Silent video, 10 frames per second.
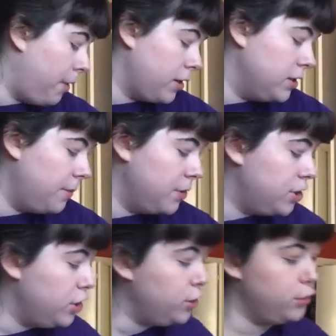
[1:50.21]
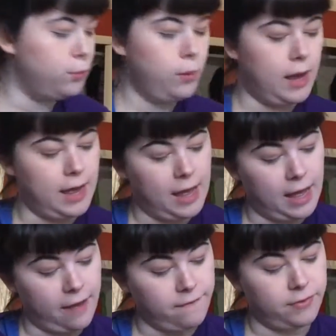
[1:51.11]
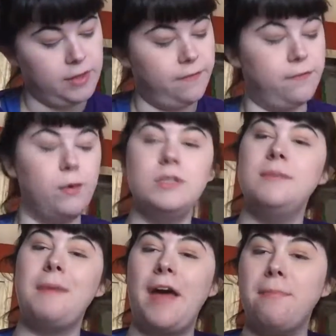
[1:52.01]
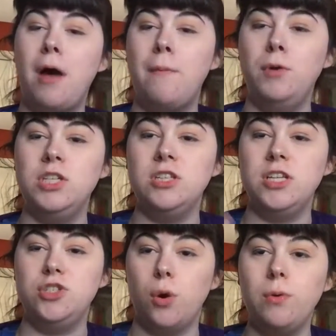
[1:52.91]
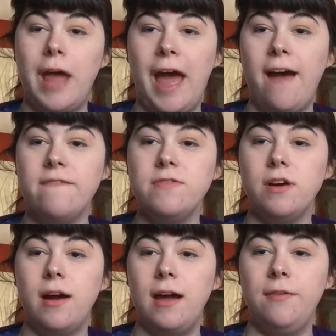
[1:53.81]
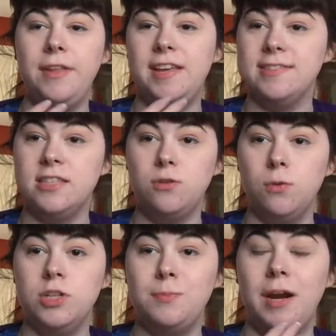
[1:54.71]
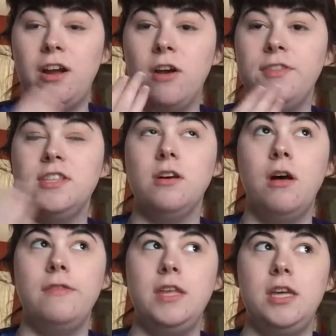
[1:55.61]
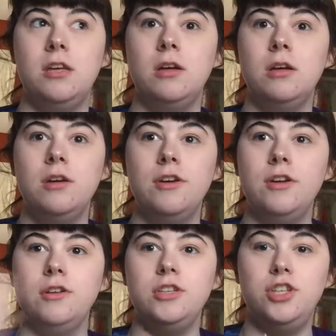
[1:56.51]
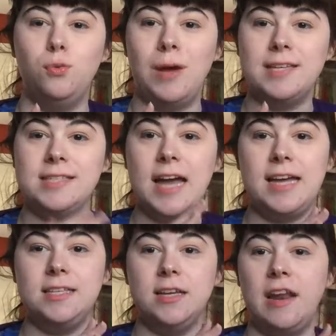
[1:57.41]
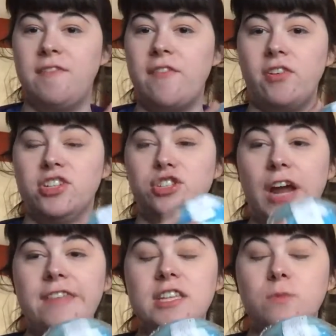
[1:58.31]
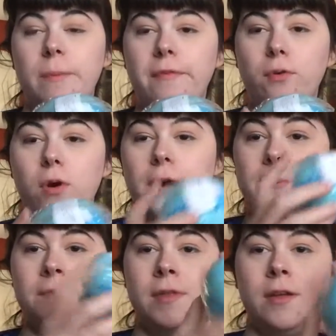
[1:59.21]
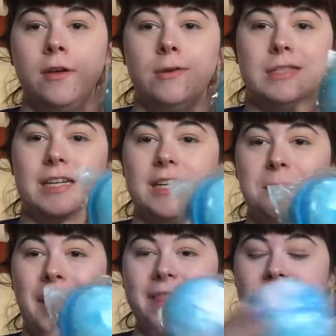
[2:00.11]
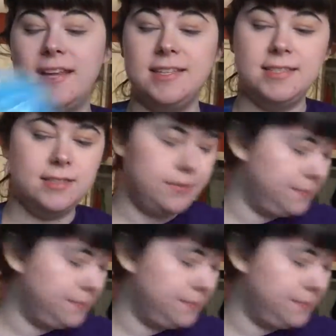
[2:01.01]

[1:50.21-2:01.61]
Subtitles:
Box number 2, I have the Frozen Bath Bomb, which they don't have, I don't think, in stores, but I got this on the US site, and I've never tried this one before, so I did buy this.